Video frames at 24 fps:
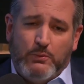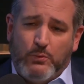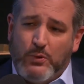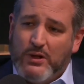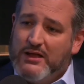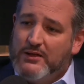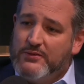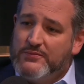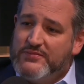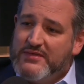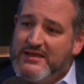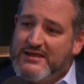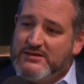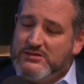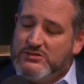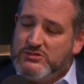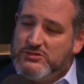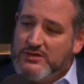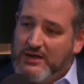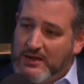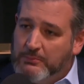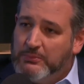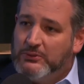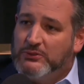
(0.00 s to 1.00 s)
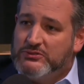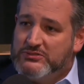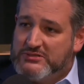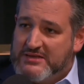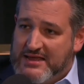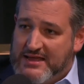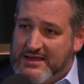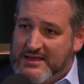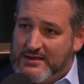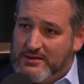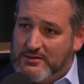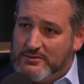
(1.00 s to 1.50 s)
Well, they doubled
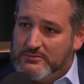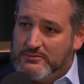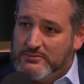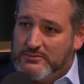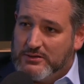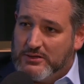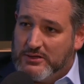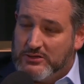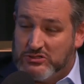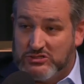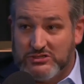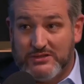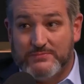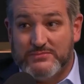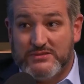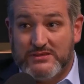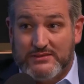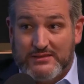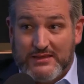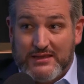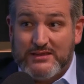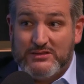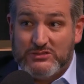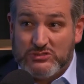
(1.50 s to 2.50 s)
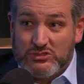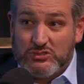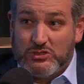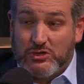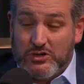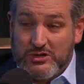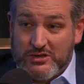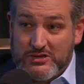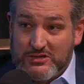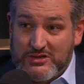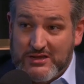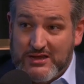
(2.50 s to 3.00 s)
down on something they had
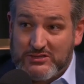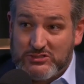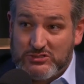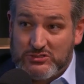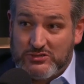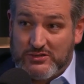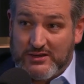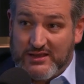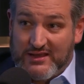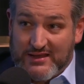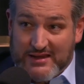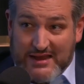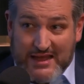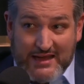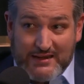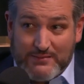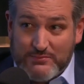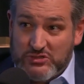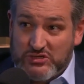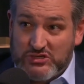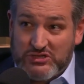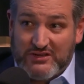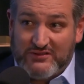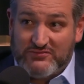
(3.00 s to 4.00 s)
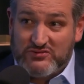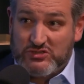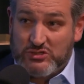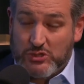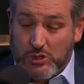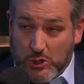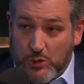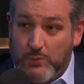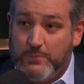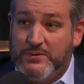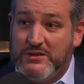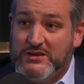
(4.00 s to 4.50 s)
started yesterday. In Adam Schiff's
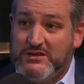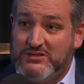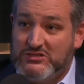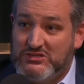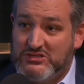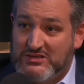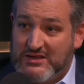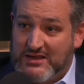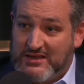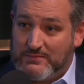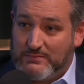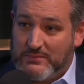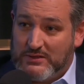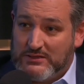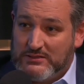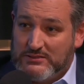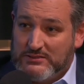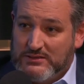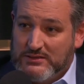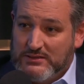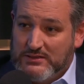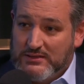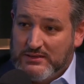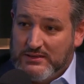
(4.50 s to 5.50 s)
opening statement,